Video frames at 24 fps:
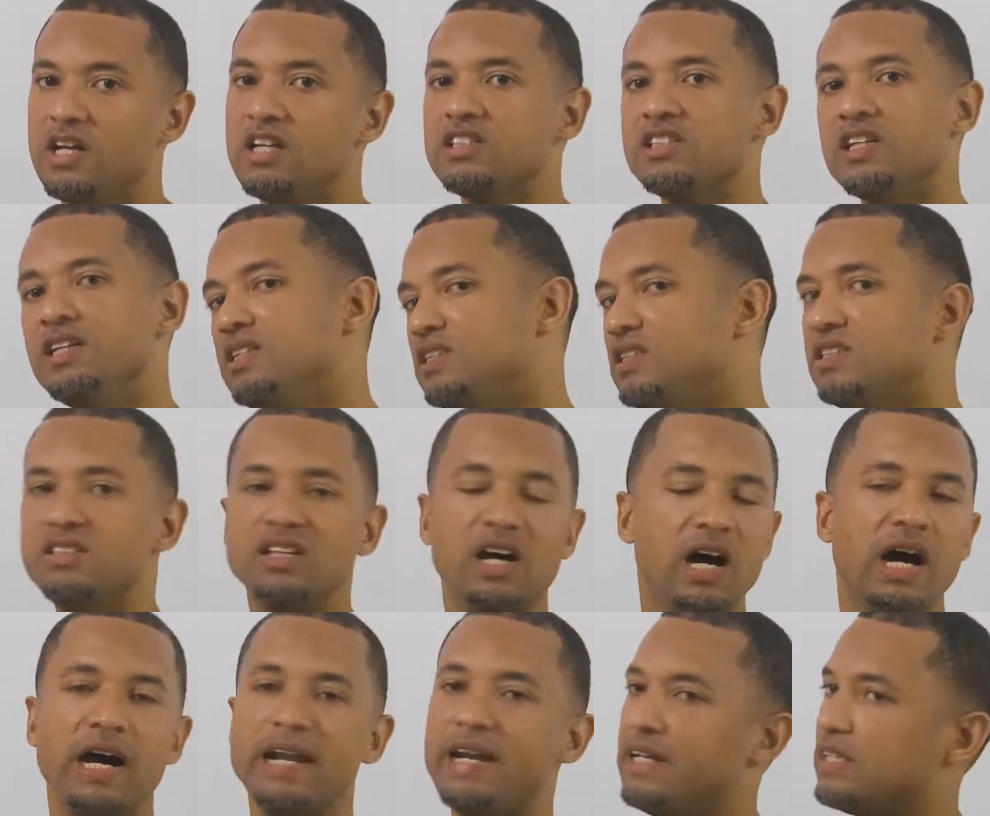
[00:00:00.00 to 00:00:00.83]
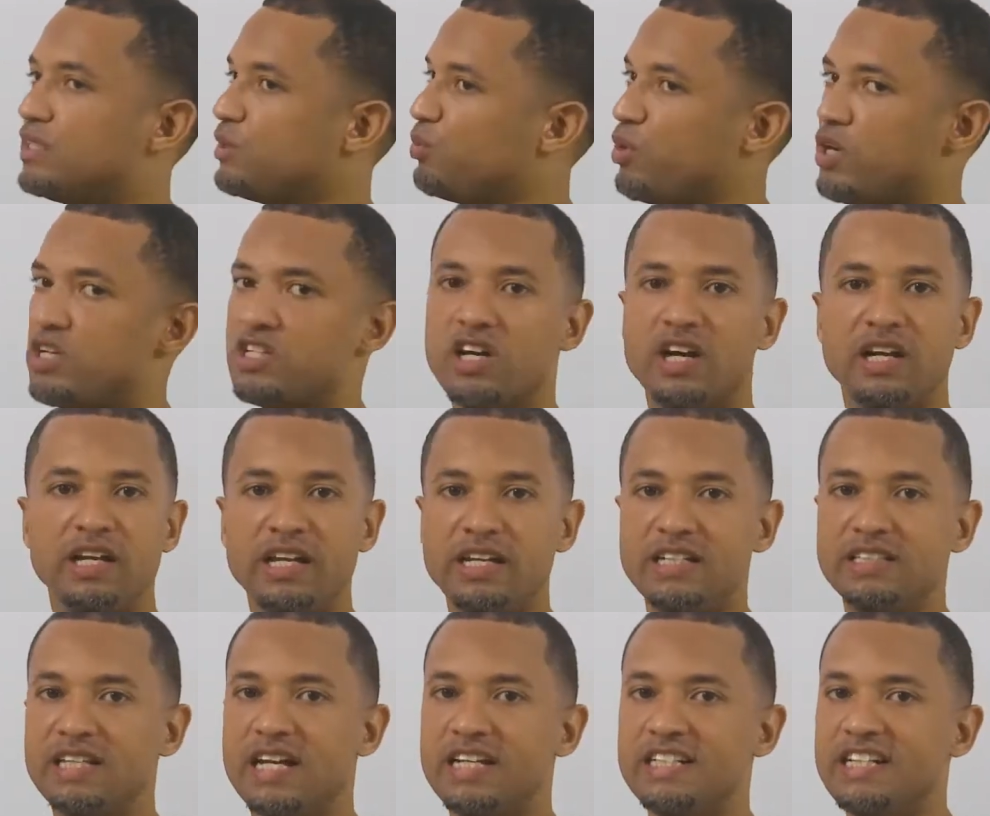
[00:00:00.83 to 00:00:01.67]
So this is not an expression,
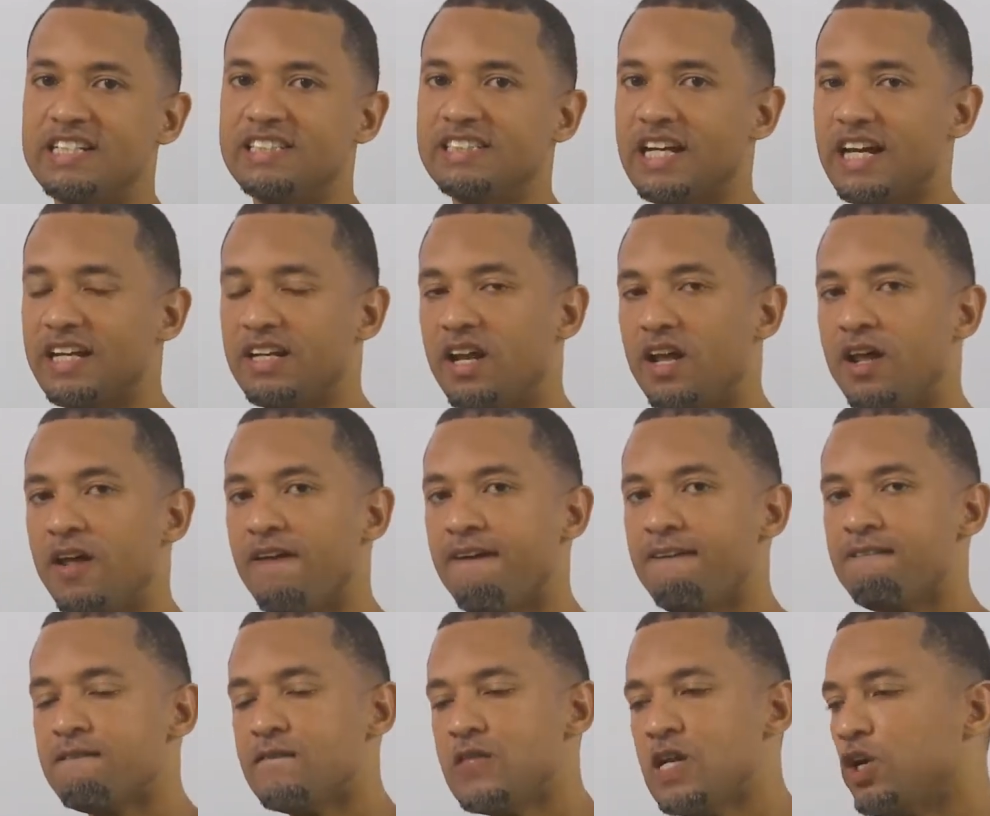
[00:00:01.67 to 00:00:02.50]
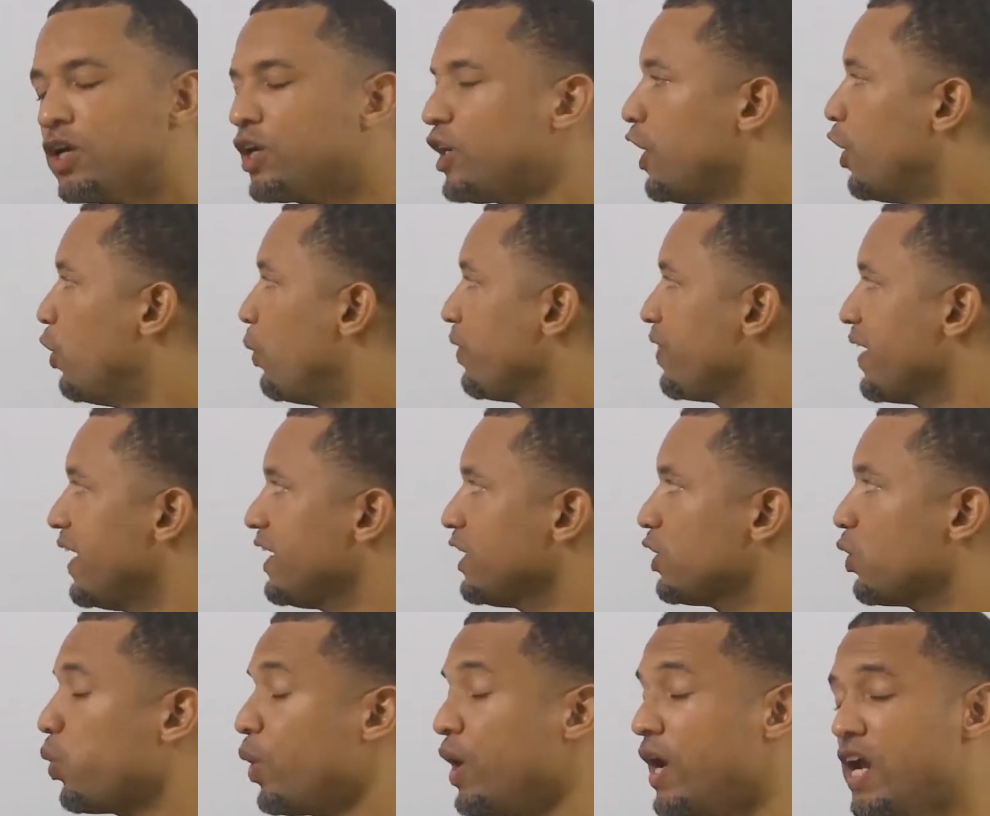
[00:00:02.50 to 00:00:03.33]
ladies and gents. And look here, with an
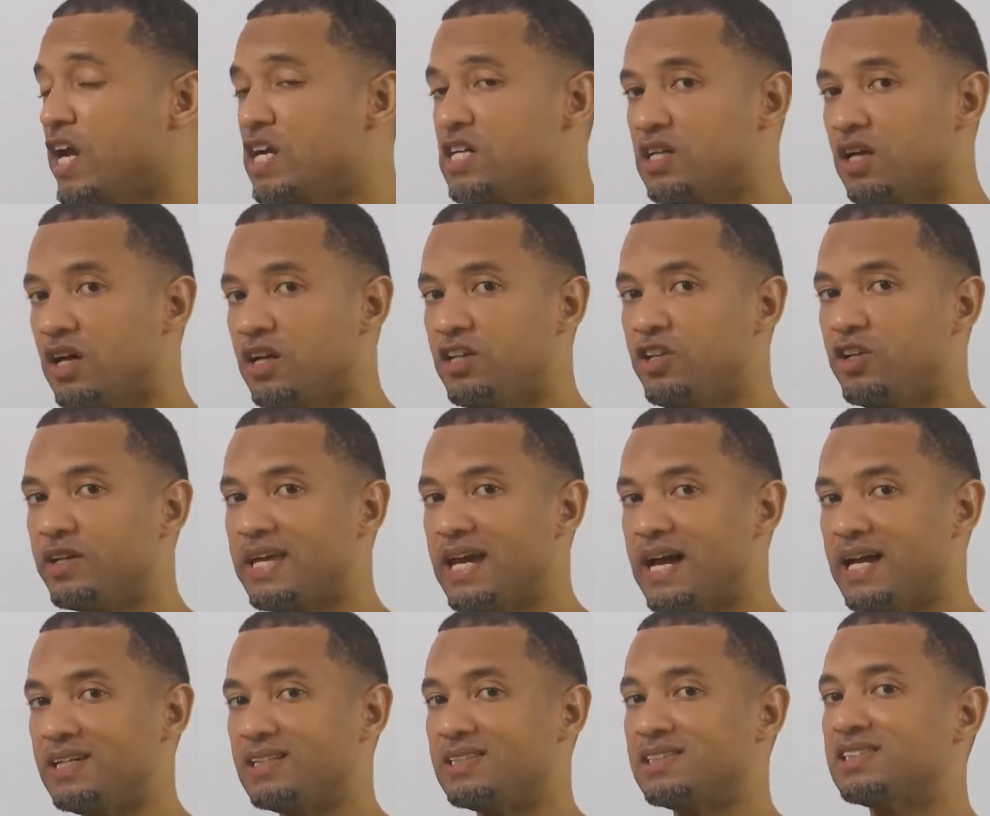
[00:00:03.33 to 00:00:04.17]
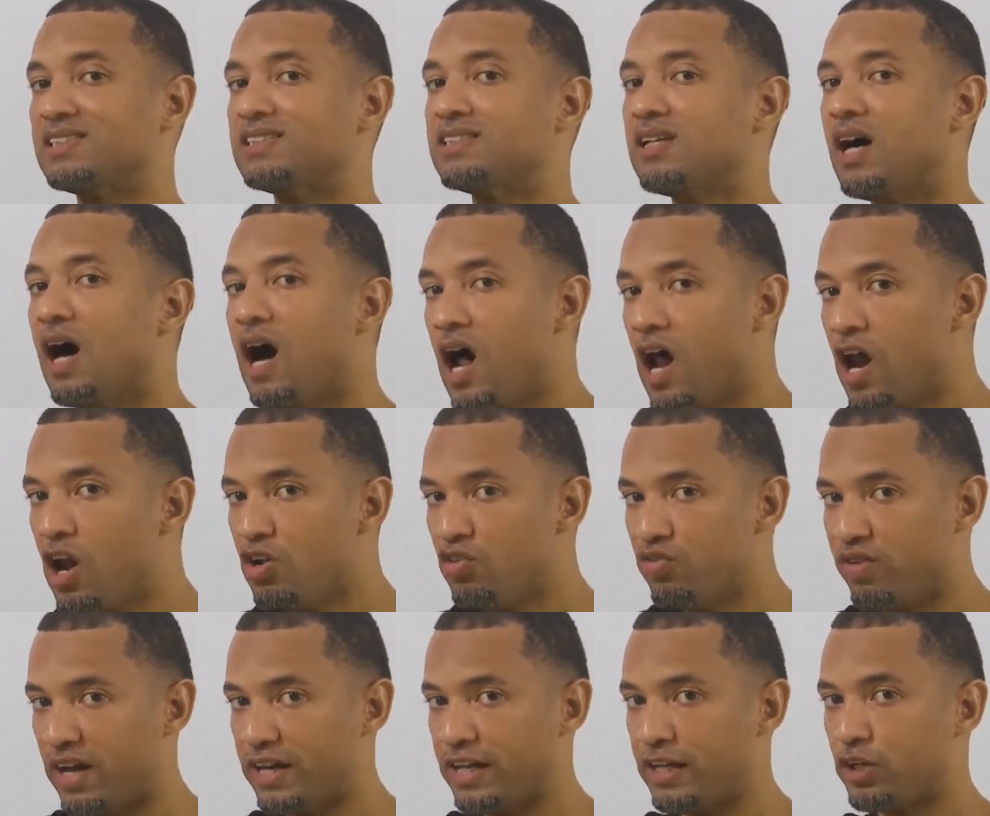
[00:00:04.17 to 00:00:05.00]
equation, you can
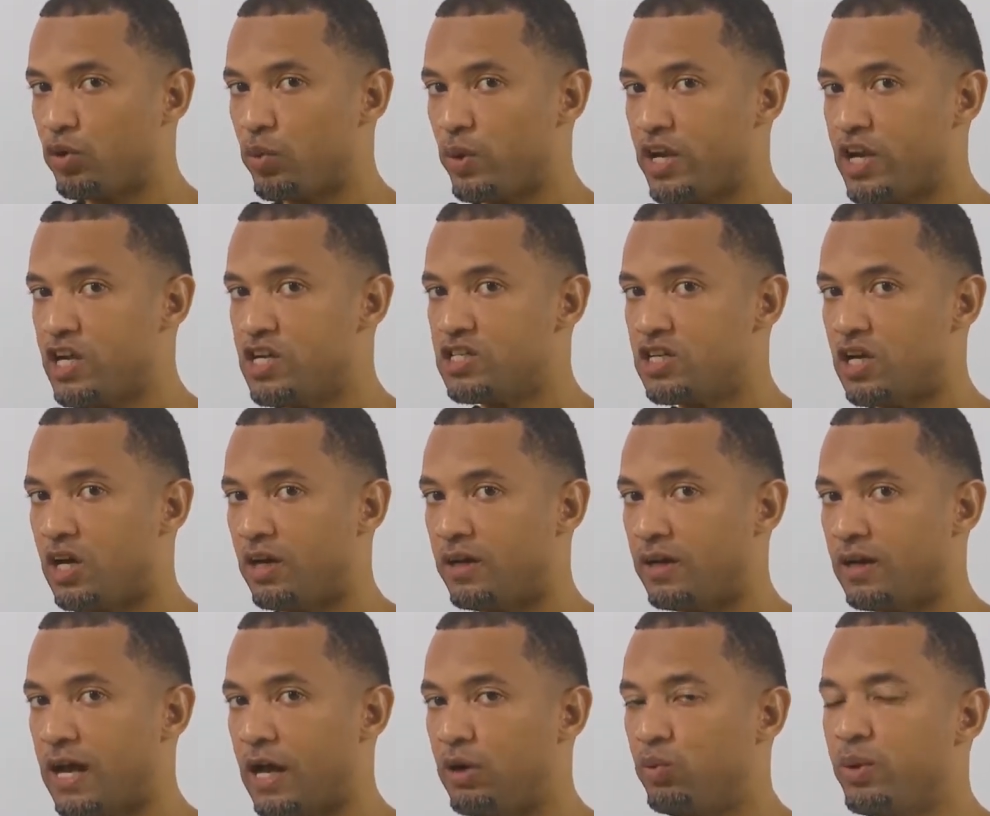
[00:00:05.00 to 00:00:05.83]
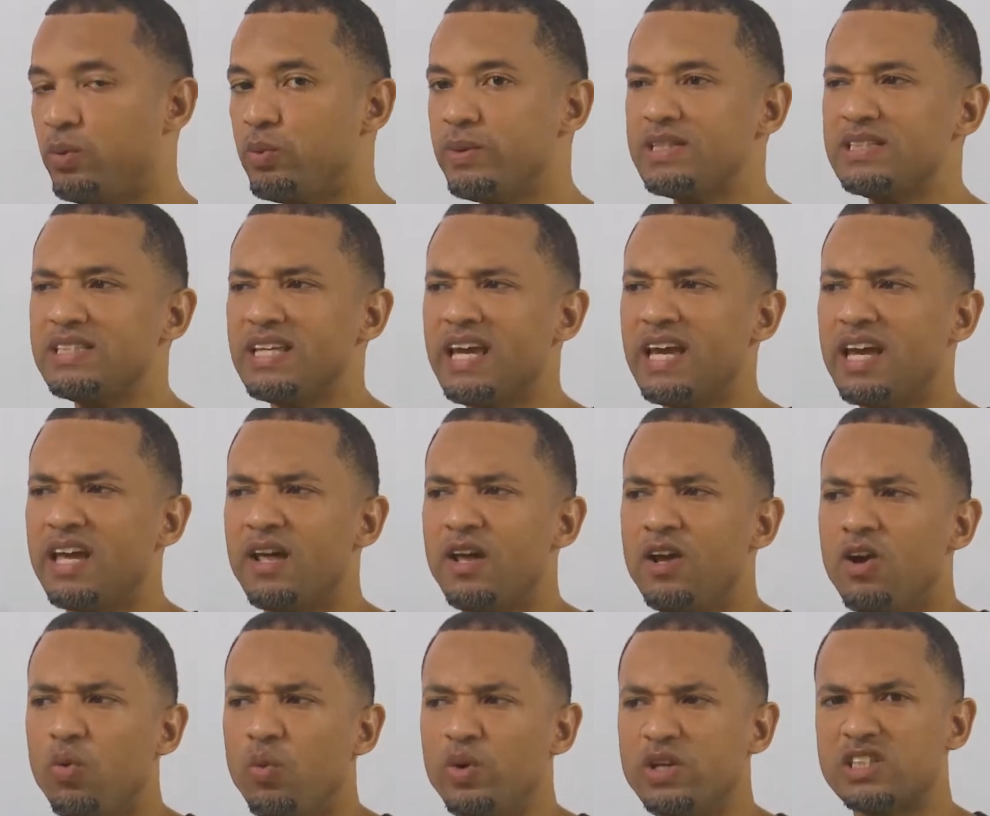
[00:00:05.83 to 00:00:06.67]
solve an equation. And when we say
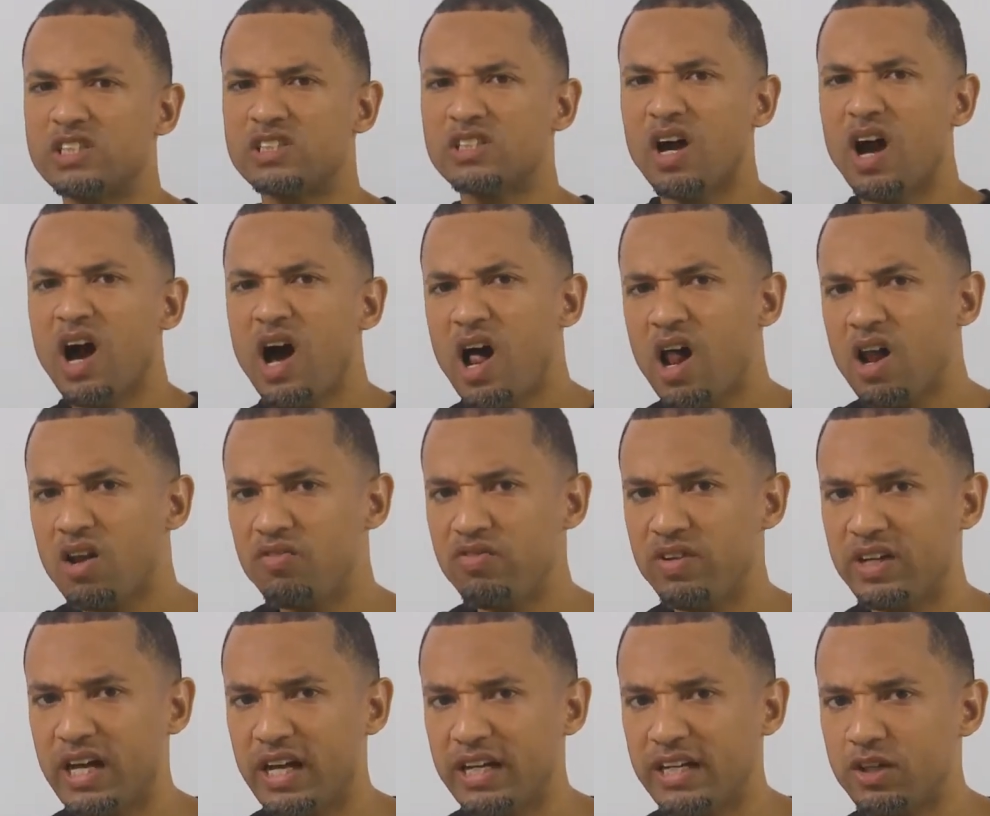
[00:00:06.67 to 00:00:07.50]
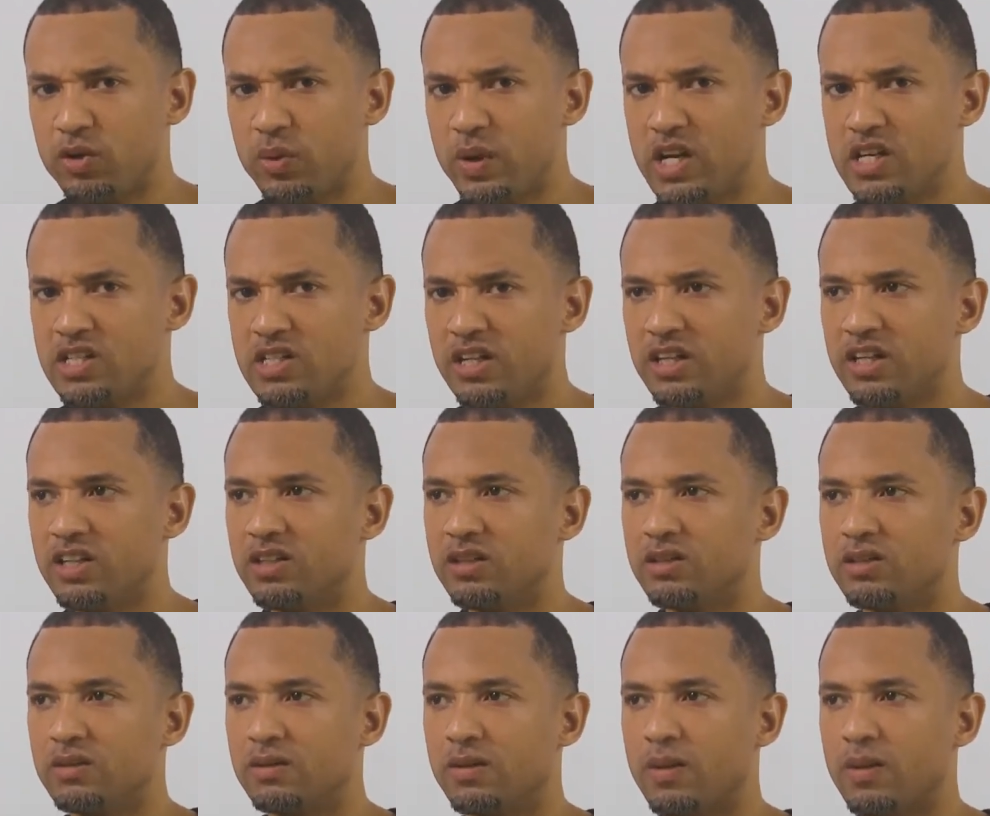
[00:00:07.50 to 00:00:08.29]
we're solving an equation, you know,